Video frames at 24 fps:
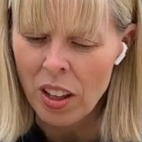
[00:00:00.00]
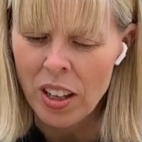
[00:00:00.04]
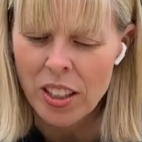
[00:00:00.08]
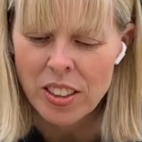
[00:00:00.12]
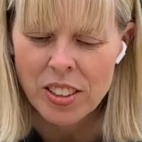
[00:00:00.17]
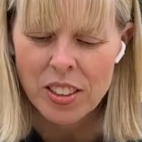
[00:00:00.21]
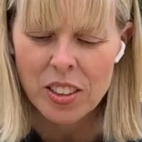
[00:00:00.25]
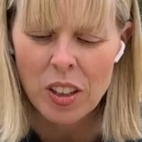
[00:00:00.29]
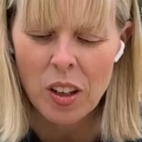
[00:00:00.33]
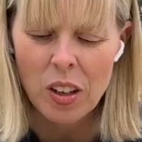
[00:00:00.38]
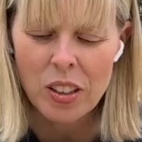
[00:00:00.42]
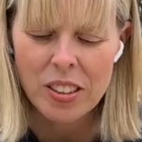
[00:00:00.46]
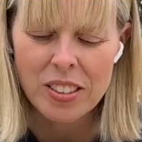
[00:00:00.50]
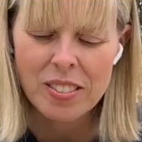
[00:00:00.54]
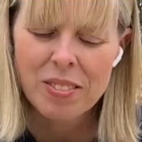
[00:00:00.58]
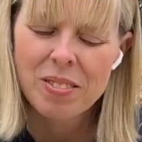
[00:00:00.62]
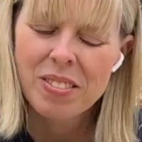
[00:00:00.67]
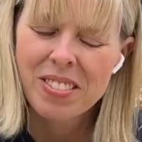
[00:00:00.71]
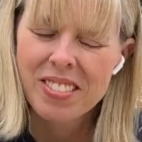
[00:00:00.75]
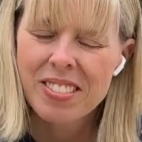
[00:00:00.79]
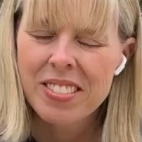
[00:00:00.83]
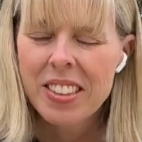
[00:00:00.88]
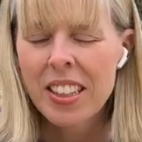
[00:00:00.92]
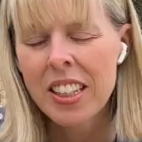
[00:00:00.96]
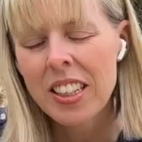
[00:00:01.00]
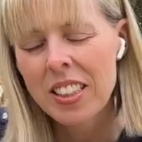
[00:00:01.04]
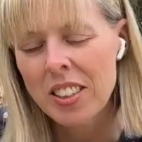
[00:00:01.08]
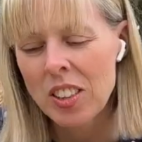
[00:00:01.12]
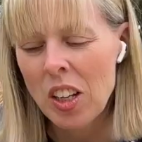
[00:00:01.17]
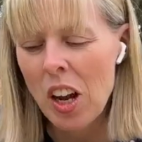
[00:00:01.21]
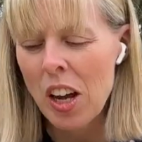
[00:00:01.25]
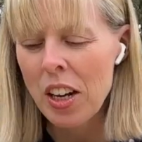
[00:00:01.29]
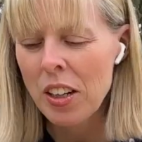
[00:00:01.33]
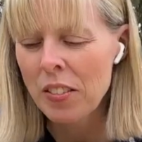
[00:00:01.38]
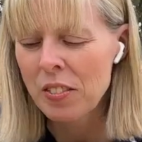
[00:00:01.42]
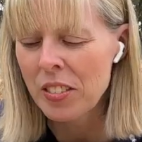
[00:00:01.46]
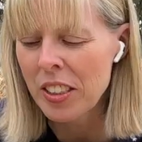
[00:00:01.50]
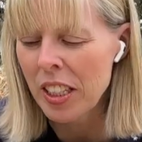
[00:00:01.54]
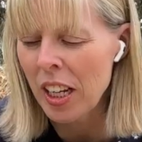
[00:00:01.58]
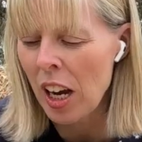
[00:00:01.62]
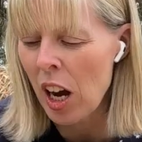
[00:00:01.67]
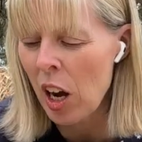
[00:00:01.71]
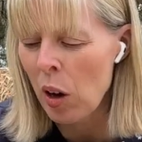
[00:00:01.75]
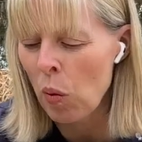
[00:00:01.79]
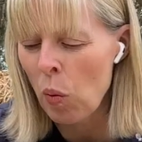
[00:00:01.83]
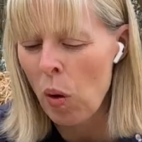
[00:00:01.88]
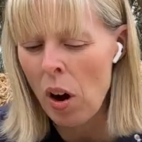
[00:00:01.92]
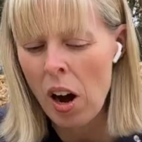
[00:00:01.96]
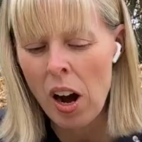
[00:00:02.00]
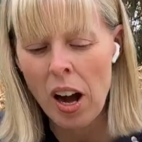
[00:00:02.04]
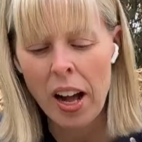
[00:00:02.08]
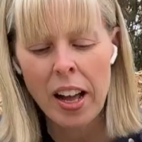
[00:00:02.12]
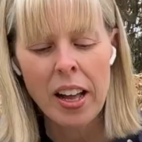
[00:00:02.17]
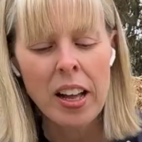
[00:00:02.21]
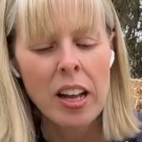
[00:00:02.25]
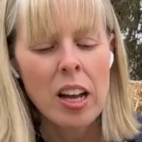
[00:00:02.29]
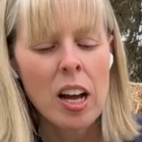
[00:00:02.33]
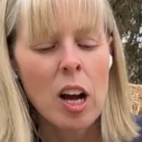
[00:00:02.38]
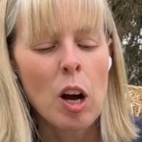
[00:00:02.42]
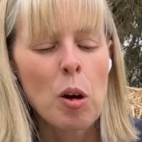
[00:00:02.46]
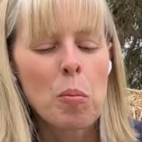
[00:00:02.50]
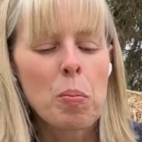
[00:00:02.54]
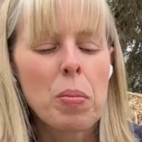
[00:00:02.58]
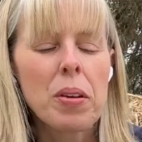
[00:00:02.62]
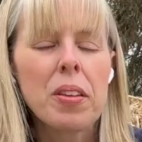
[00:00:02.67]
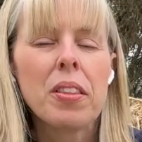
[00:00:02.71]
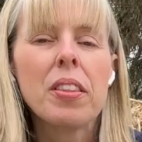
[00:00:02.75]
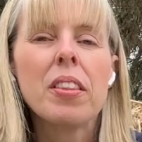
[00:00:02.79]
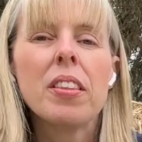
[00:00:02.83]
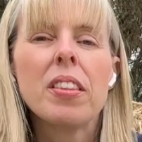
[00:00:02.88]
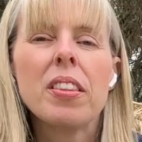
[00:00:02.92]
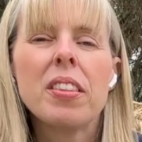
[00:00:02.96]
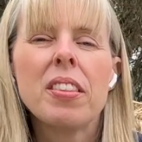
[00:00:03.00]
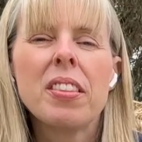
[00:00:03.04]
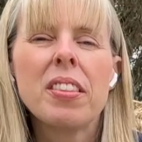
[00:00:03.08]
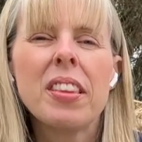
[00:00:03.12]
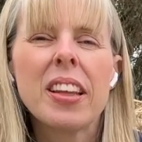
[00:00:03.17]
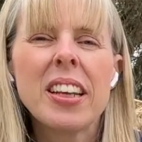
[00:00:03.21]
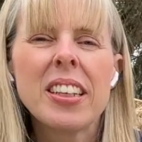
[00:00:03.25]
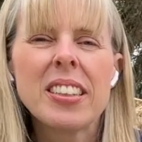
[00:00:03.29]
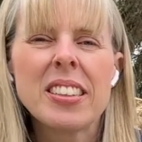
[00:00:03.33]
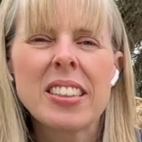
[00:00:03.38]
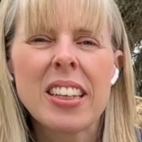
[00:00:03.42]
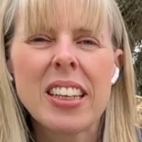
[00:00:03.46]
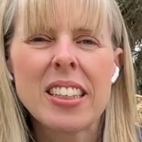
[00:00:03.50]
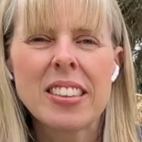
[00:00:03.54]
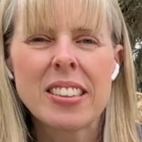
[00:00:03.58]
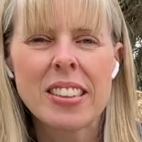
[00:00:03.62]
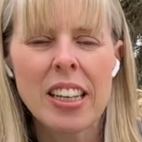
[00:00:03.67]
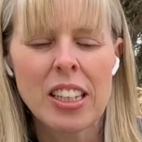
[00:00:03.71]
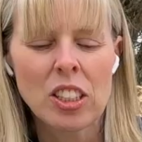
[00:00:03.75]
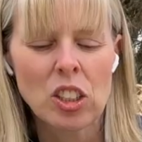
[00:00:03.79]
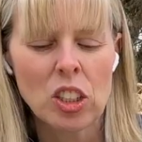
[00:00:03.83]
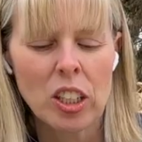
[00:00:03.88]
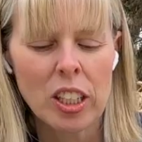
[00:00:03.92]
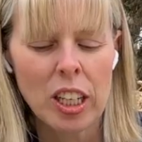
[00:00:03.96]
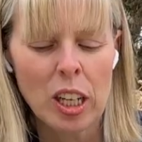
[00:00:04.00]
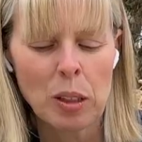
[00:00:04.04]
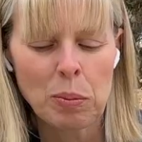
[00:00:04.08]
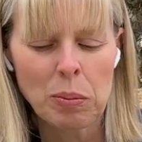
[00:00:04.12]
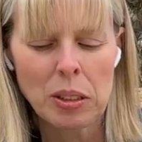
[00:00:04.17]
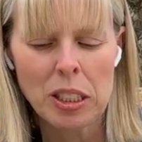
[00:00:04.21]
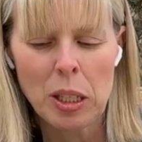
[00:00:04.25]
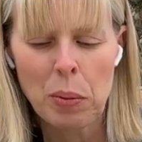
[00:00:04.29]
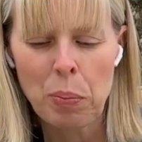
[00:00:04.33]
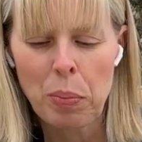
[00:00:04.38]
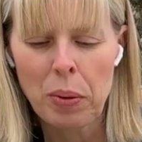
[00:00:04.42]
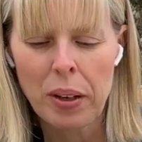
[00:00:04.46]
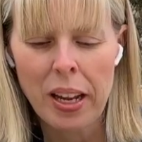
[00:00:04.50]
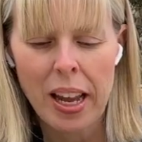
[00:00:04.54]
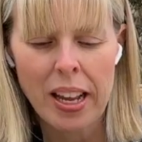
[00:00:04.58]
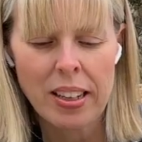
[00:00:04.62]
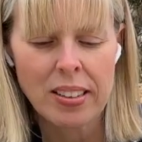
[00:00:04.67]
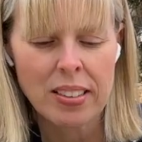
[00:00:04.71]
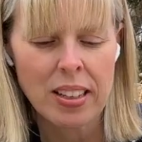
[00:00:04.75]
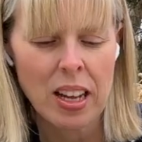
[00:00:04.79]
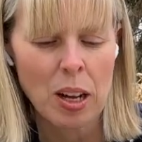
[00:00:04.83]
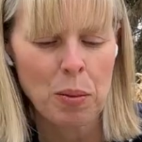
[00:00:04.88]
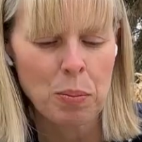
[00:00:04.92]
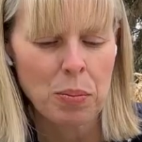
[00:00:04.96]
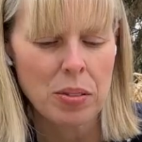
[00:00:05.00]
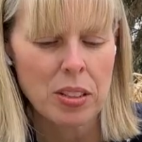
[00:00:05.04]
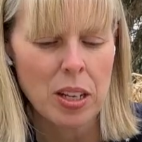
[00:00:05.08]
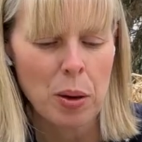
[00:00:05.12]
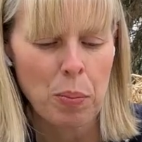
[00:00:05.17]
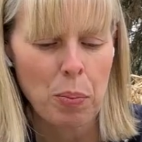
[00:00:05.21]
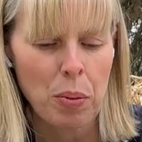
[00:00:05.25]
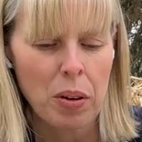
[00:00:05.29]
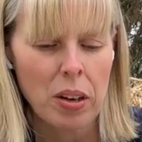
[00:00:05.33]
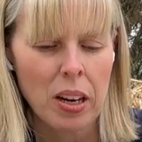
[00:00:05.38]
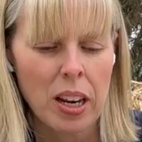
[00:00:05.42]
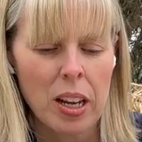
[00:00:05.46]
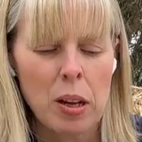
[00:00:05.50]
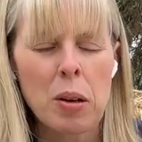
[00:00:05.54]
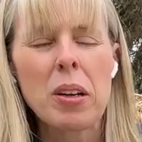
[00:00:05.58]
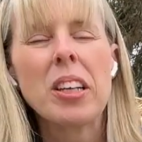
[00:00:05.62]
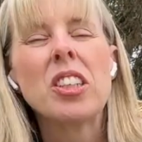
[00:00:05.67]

so it's kind of DIY, but these kits actually can come separately.